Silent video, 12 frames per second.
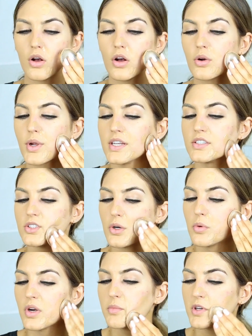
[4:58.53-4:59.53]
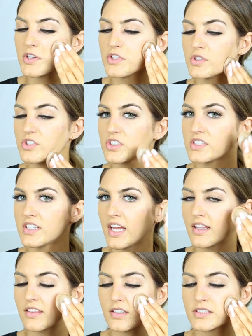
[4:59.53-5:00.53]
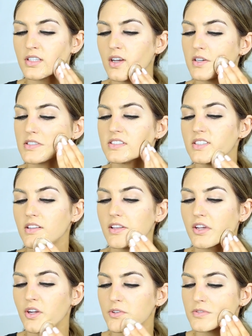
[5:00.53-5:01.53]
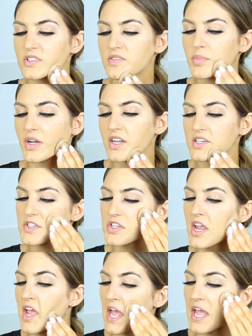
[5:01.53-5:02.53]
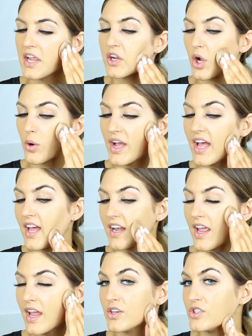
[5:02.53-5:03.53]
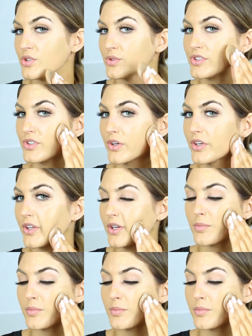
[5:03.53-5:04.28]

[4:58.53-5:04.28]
Okay, so what I'm gonna do is just take this silicone sponge and go ahead and do circular